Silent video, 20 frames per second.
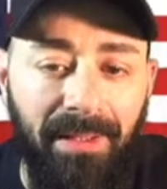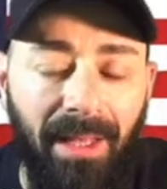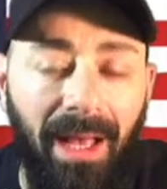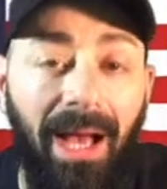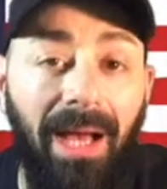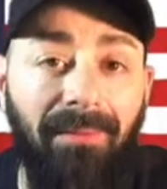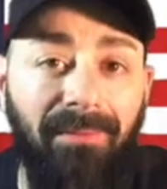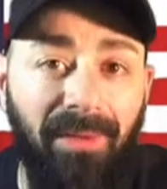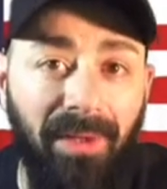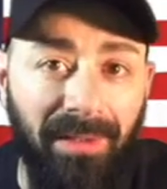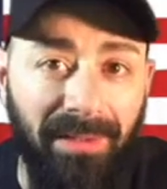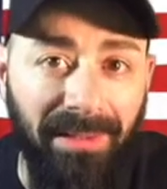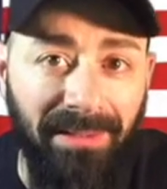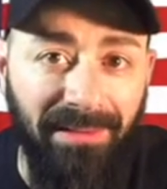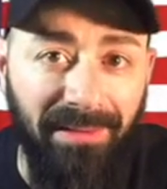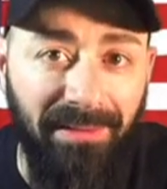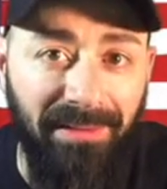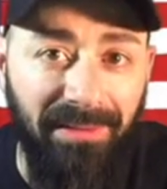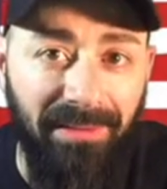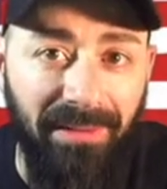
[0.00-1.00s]
I've done
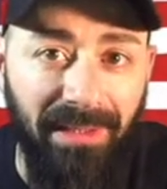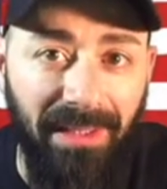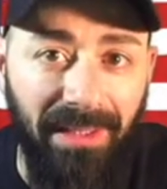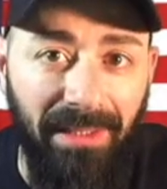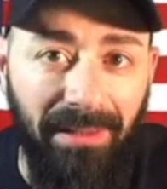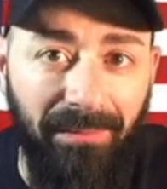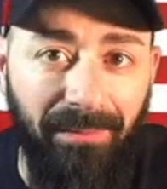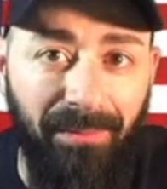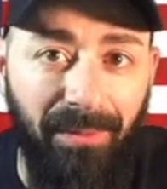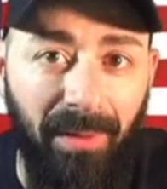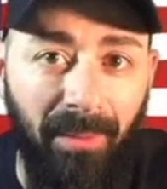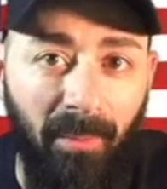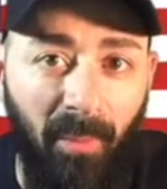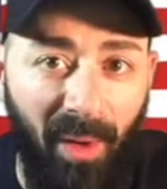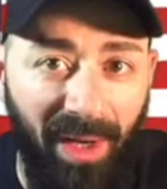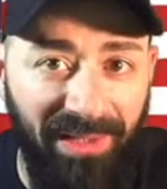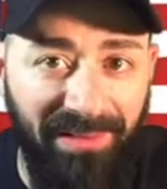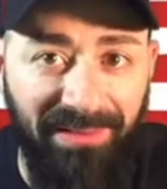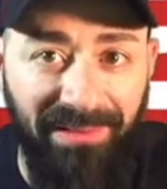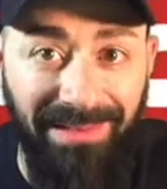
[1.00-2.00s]
this from
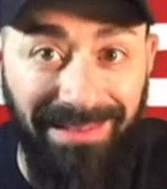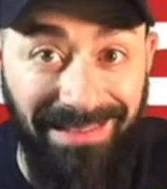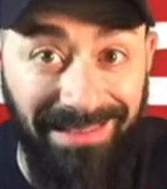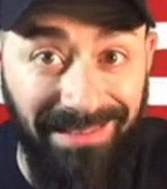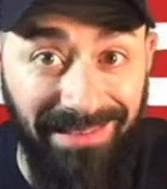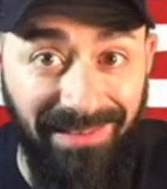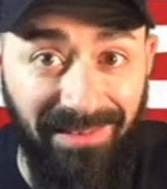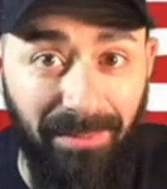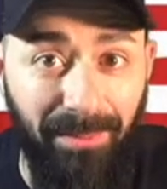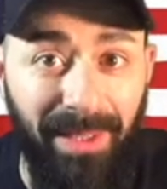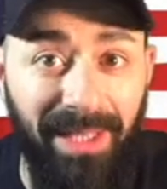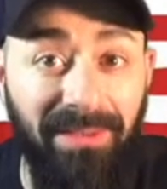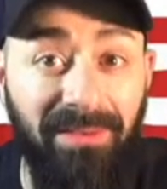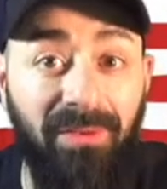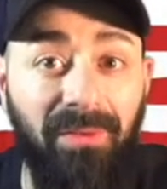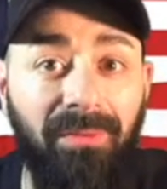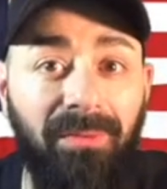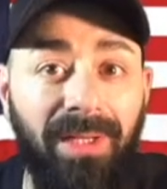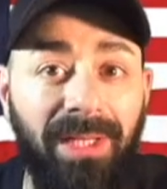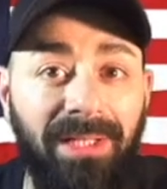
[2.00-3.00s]
west to east.
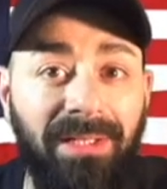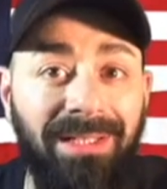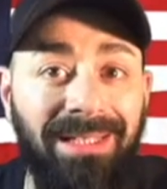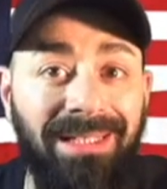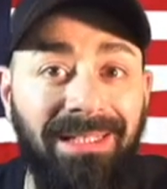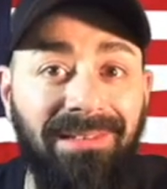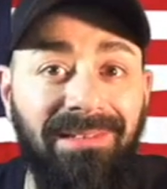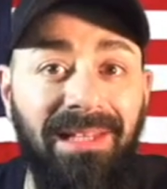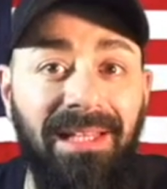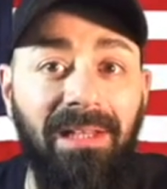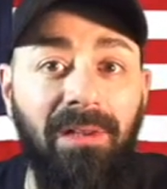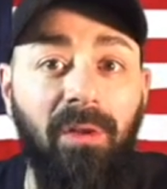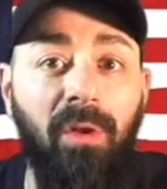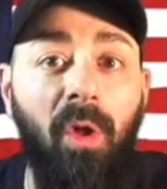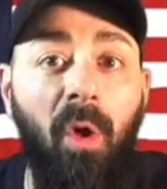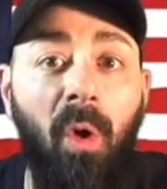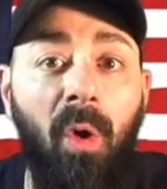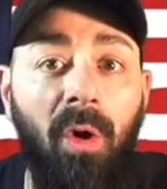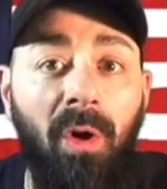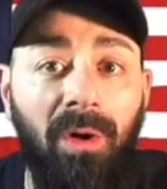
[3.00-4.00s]
Pennsylvania is a
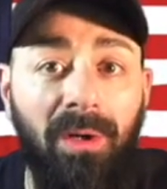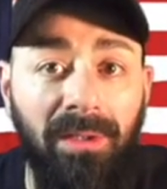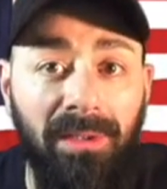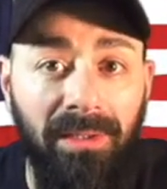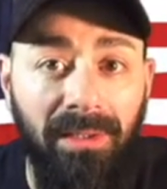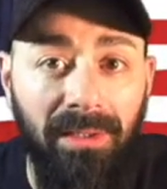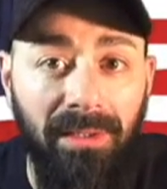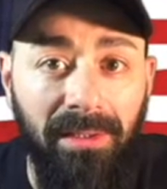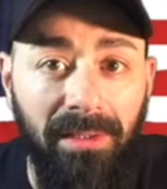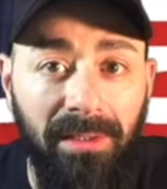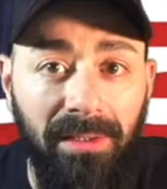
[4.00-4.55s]
long,